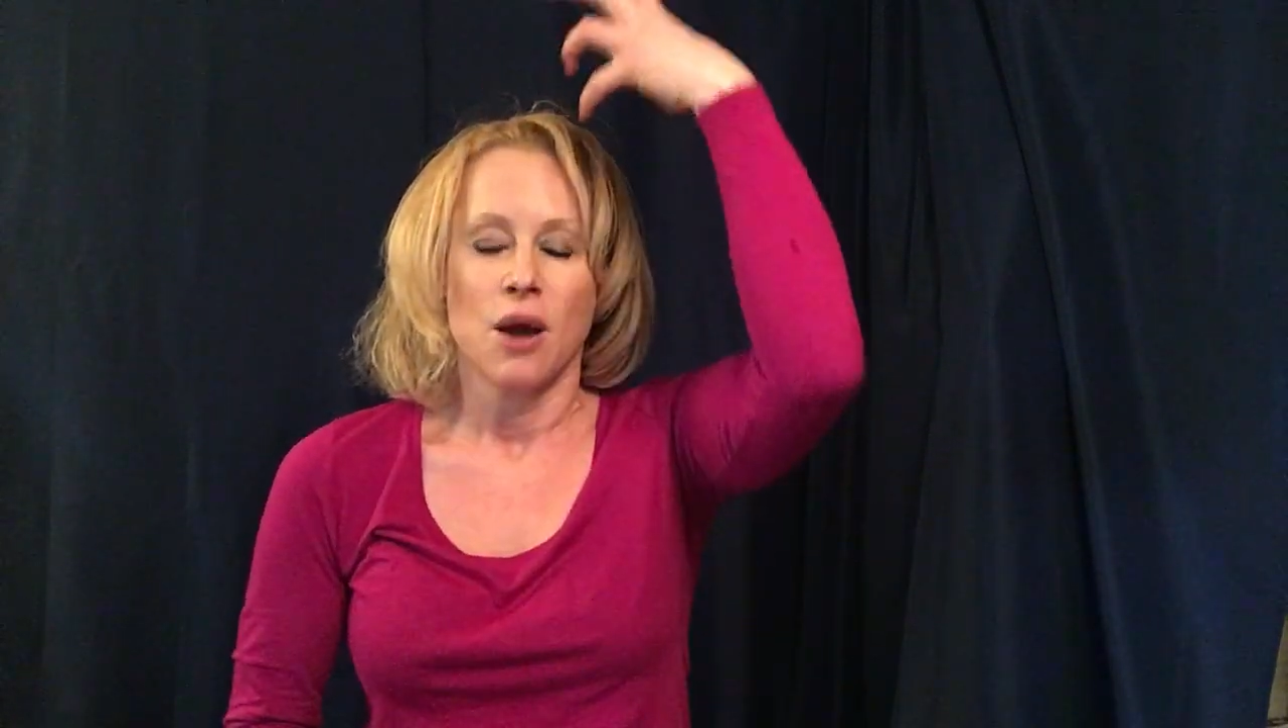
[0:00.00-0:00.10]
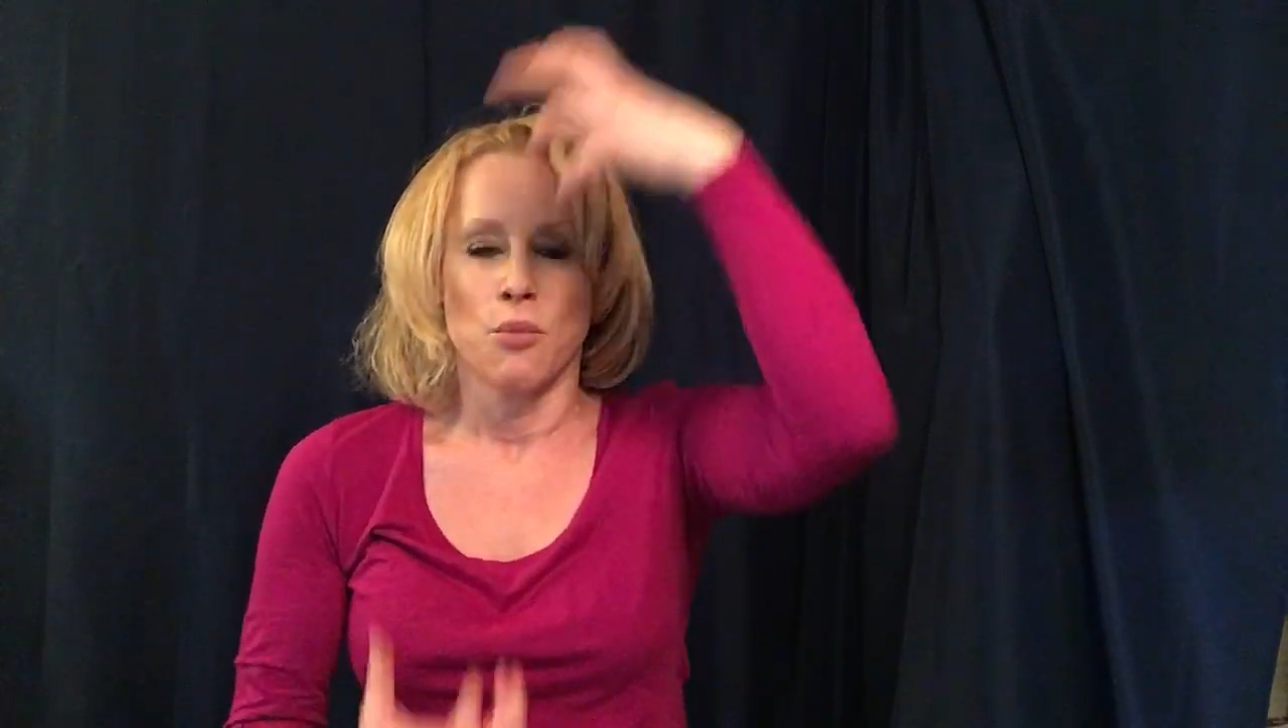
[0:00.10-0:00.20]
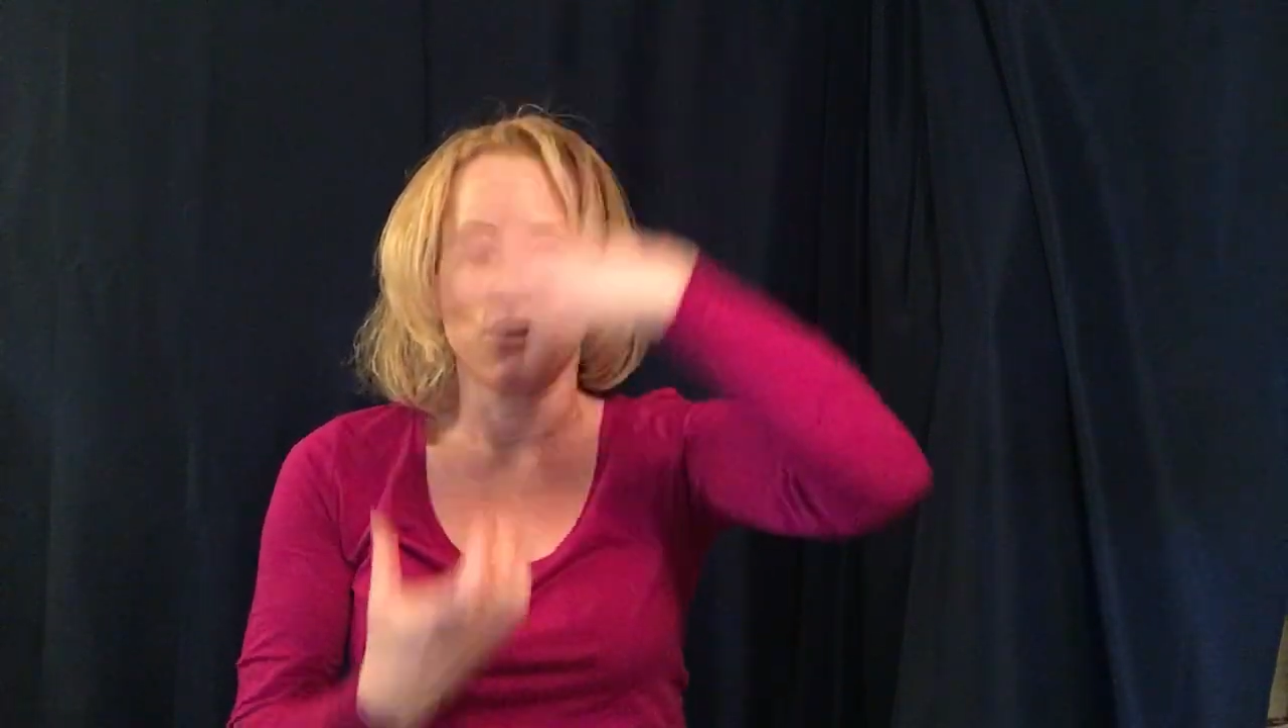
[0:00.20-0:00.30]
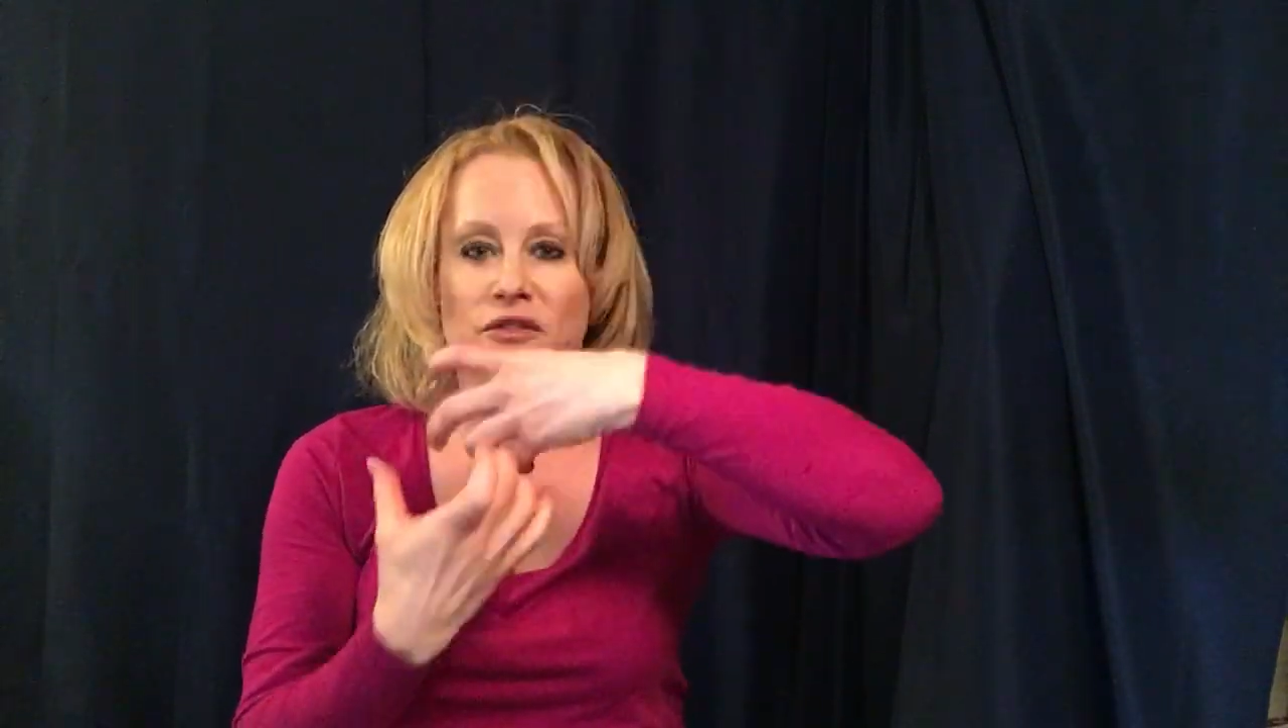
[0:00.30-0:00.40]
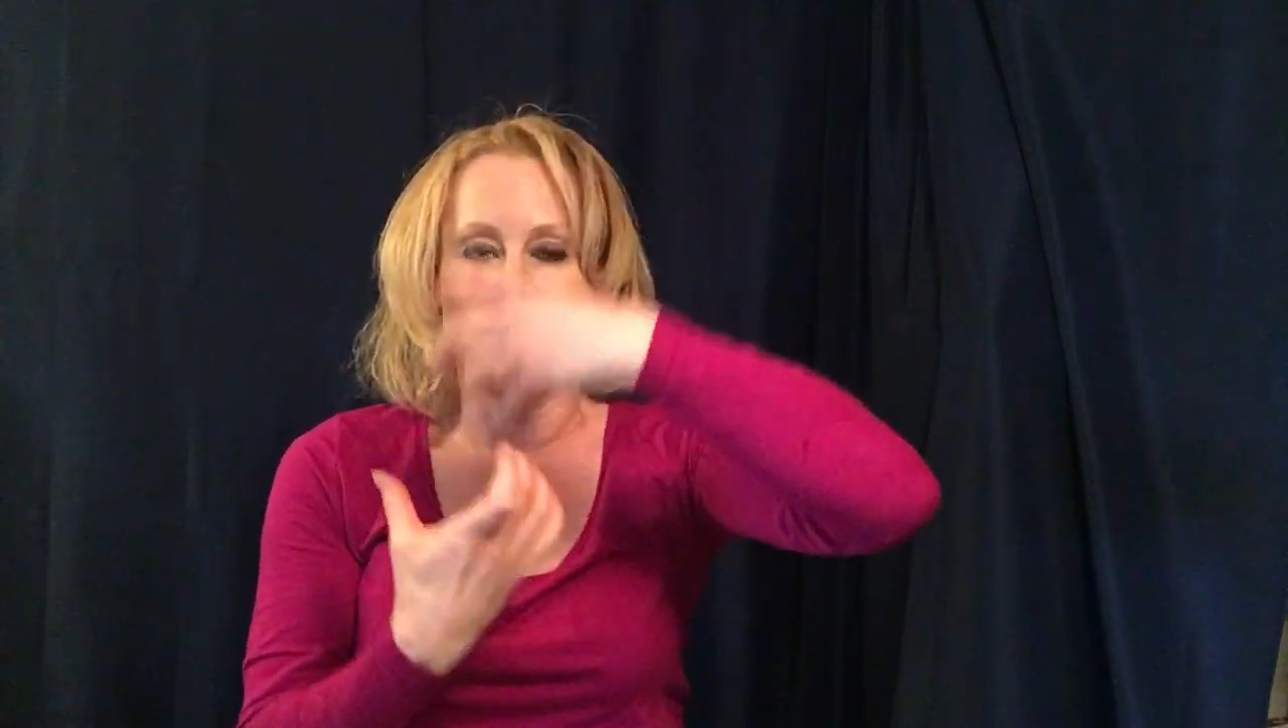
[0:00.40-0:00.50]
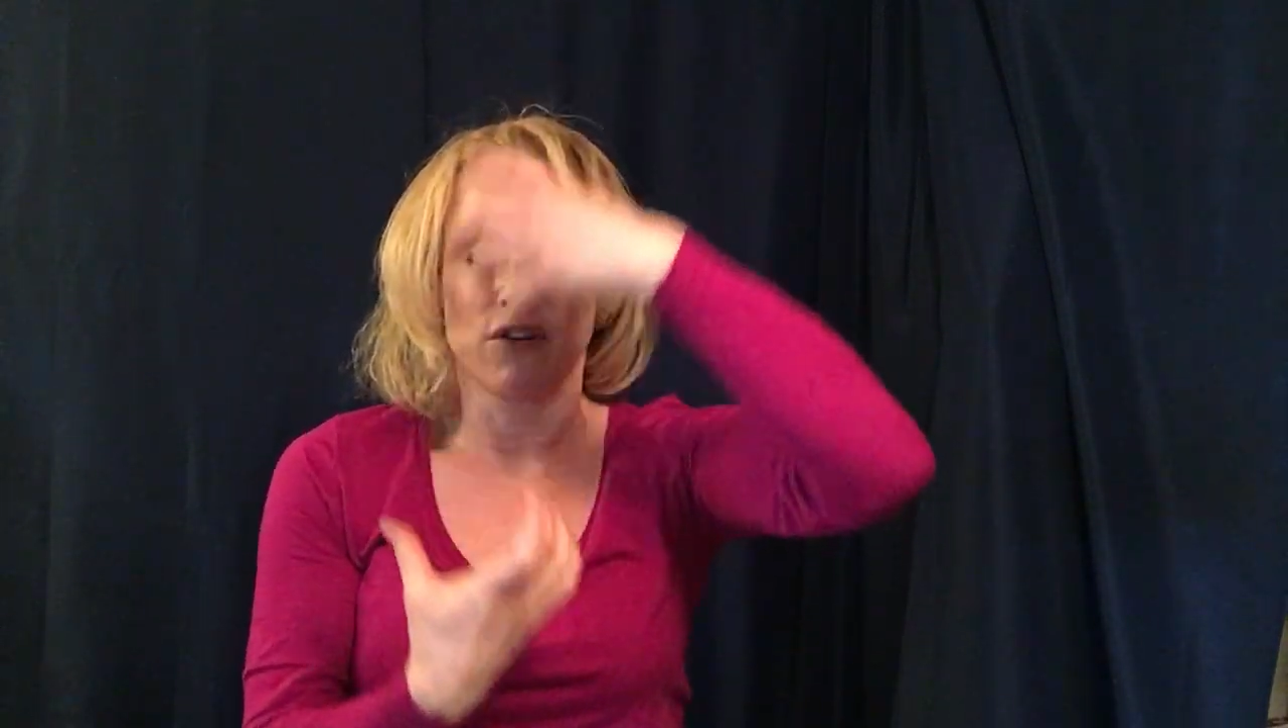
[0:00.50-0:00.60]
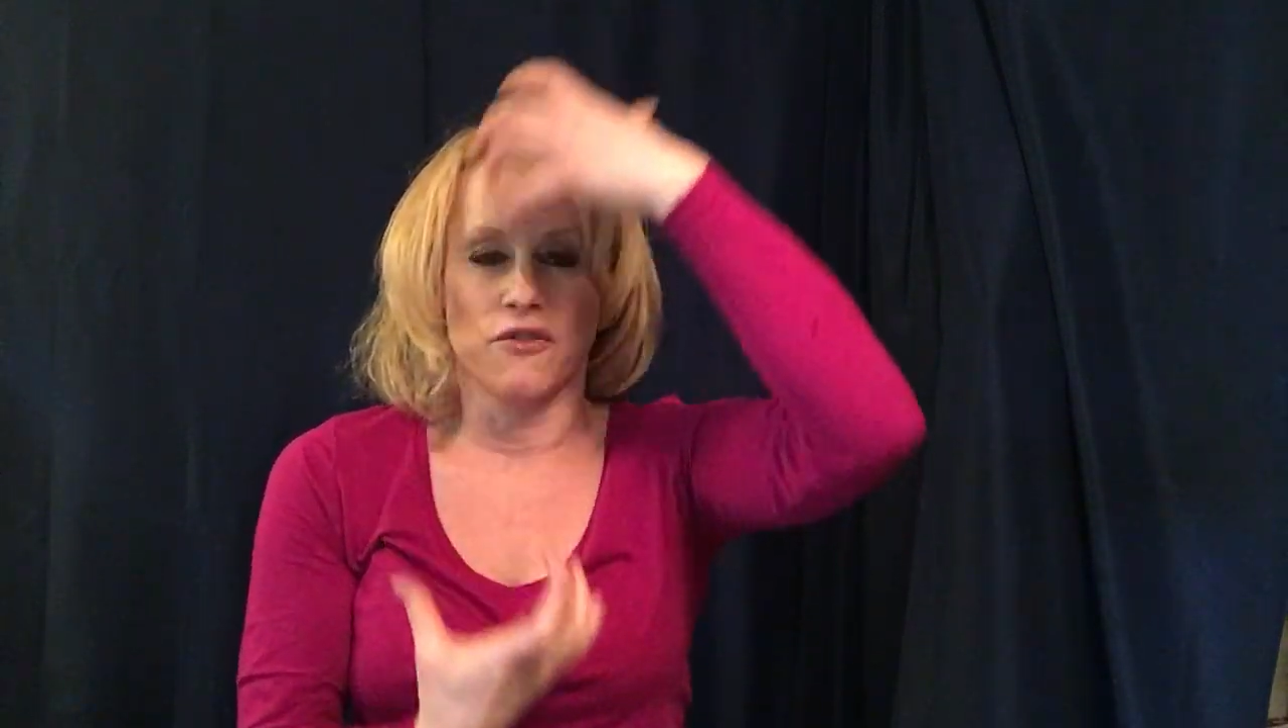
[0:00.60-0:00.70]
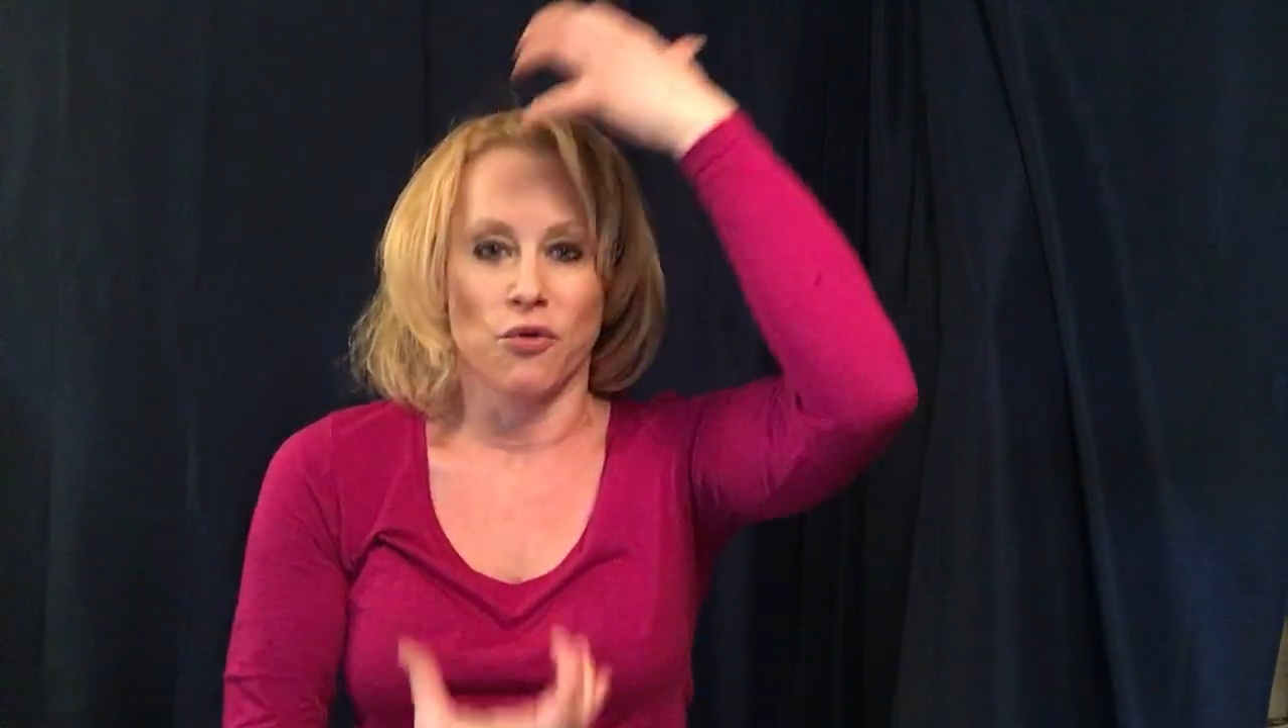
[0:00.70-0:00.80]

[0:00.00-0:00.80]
more vocal